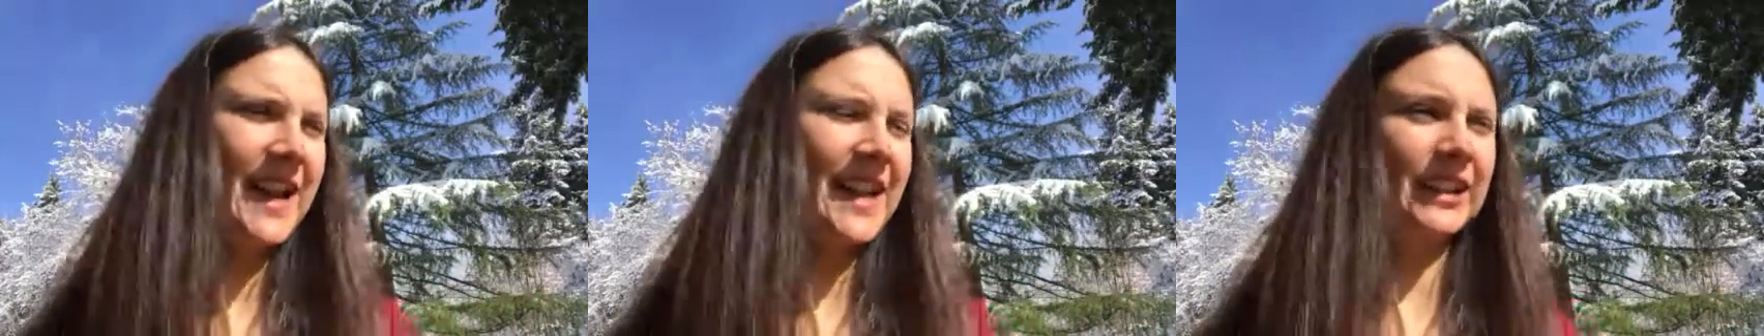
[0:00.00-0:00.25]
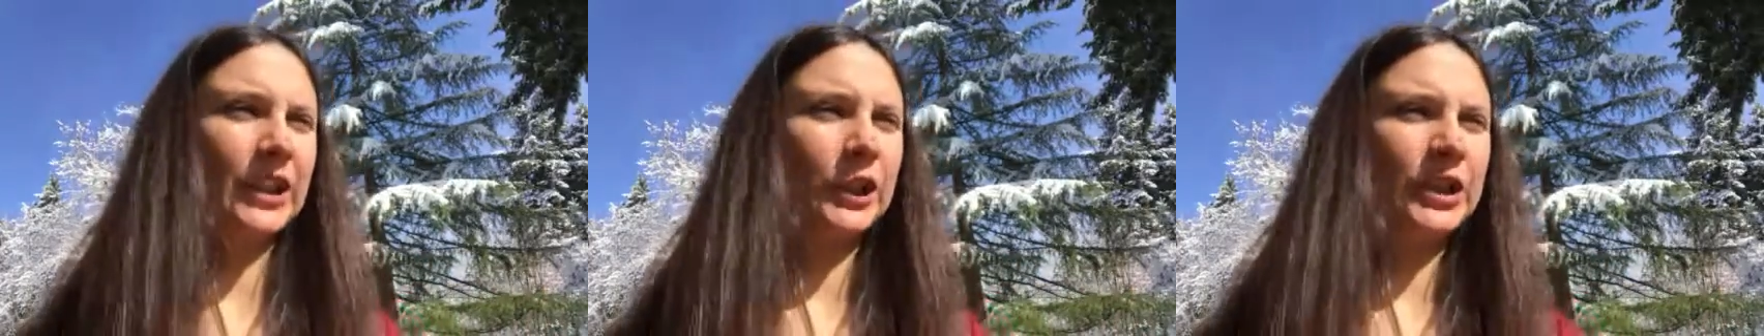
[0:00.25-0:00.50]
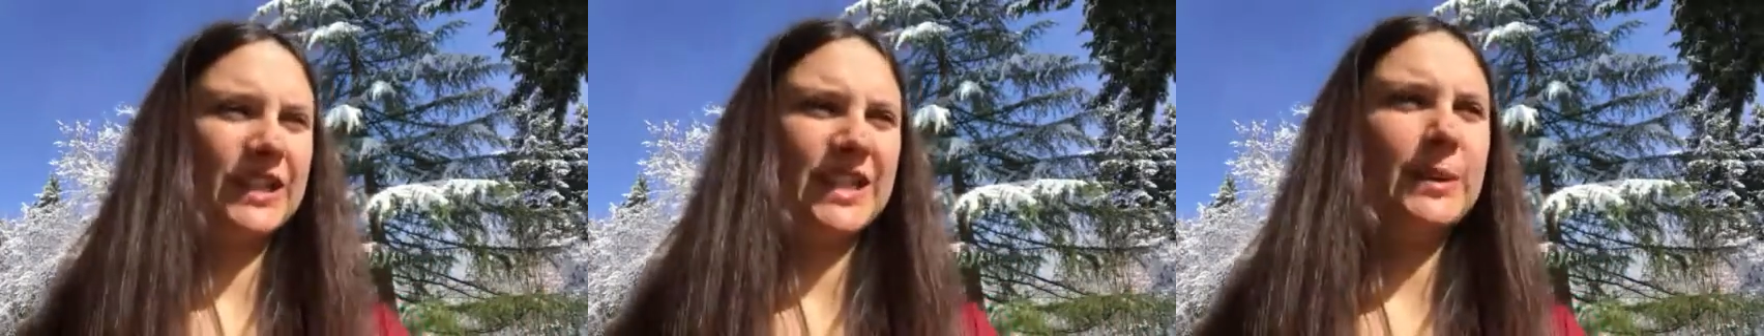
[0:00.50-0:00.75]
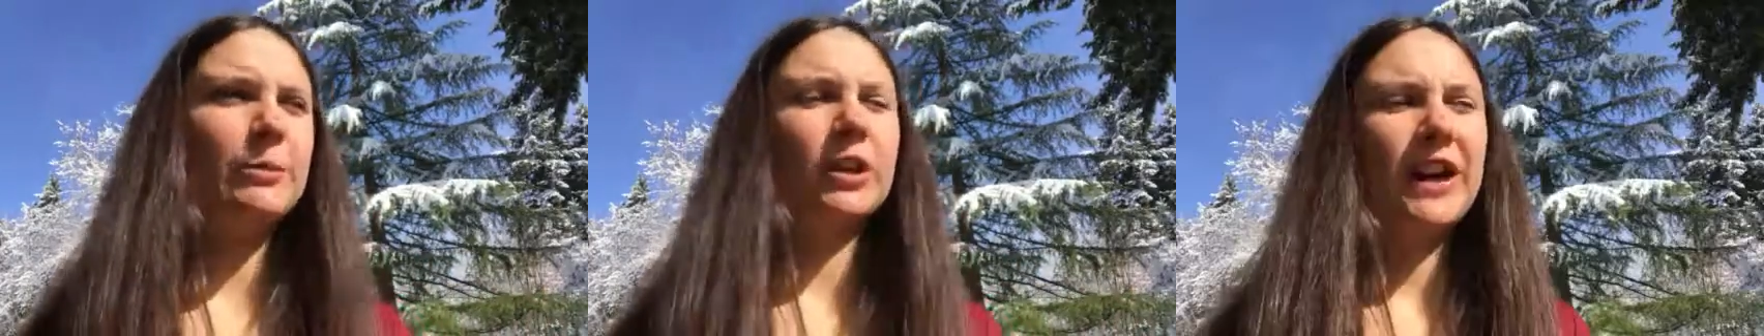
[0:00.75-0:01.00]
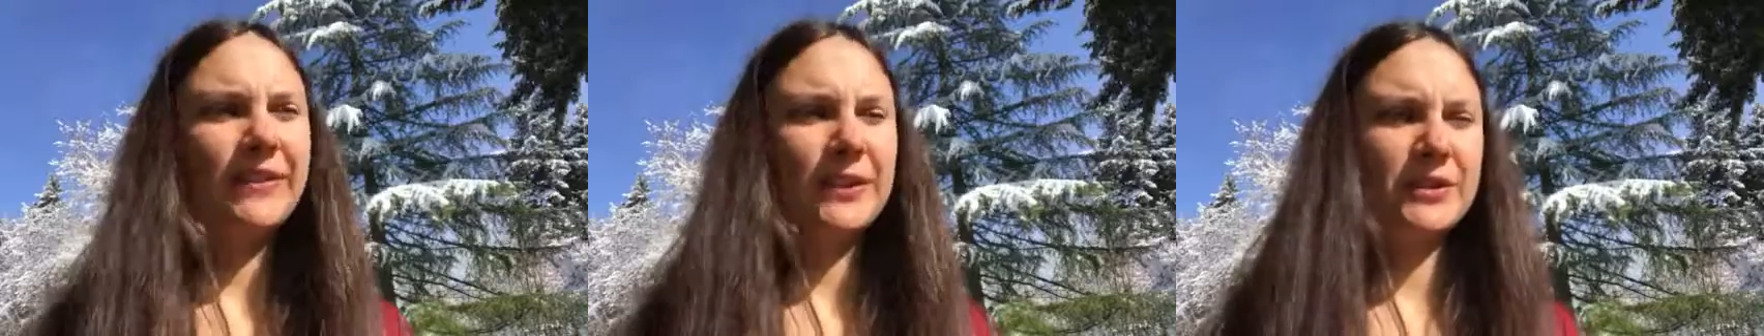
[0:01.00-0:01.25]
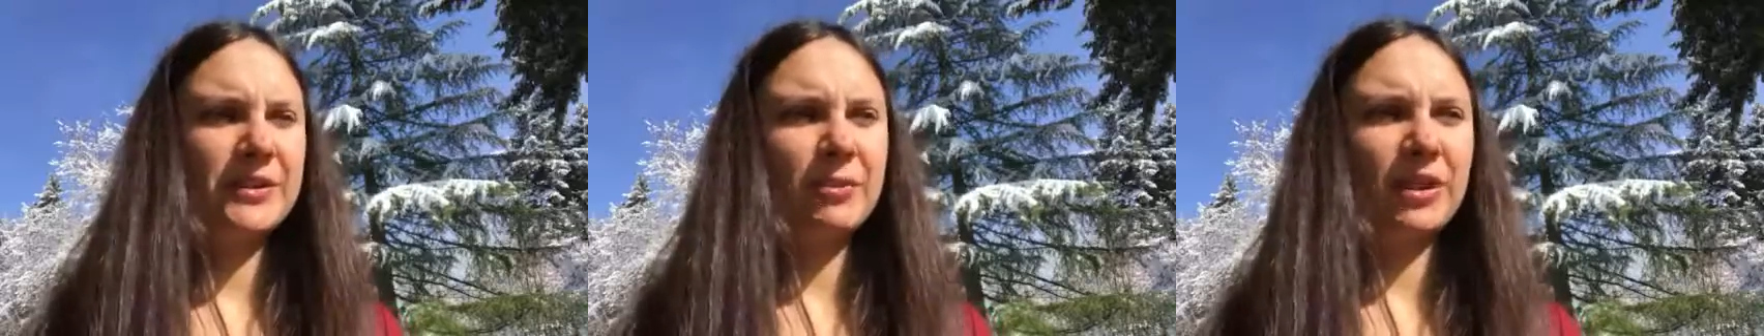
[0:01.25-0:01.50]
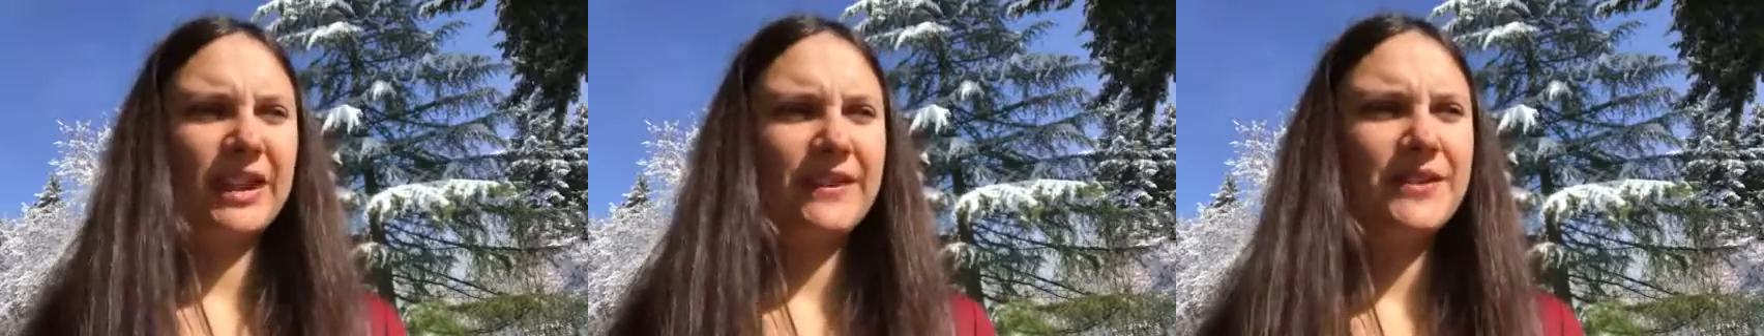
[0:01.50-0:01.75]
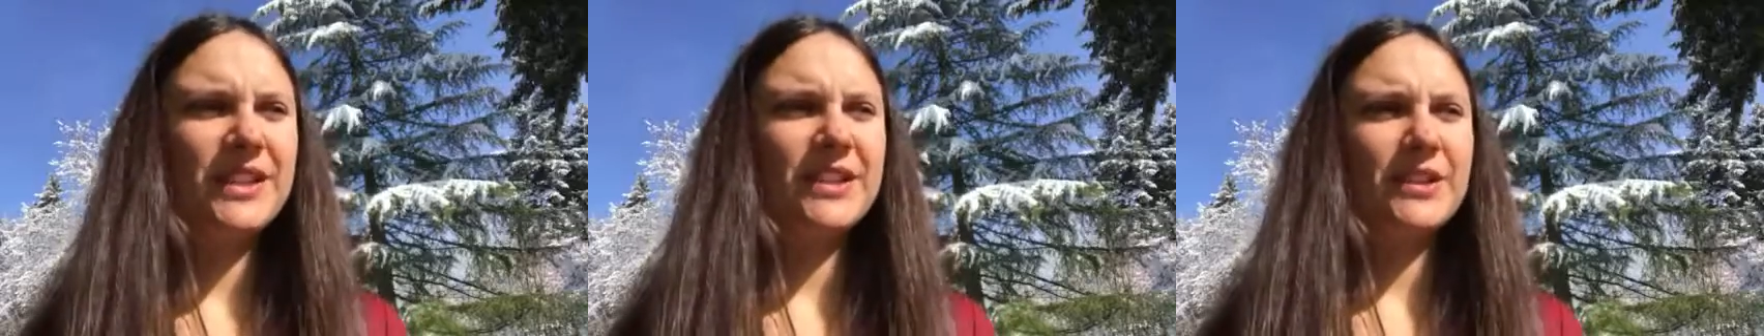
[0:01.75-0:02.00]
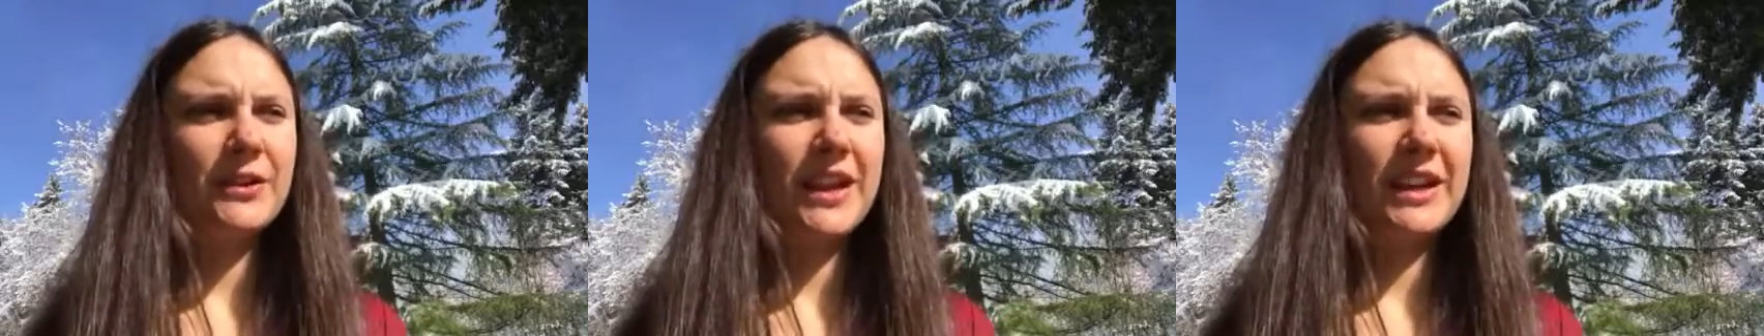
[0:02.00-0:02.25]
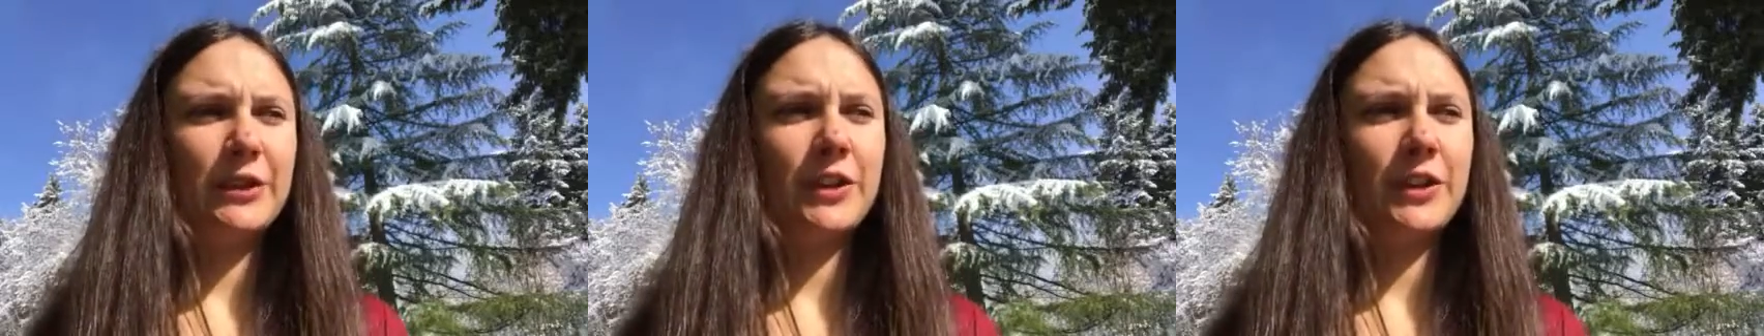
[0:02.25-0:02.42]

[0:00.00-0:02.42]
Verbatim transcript: and look deeper at those beliefs so that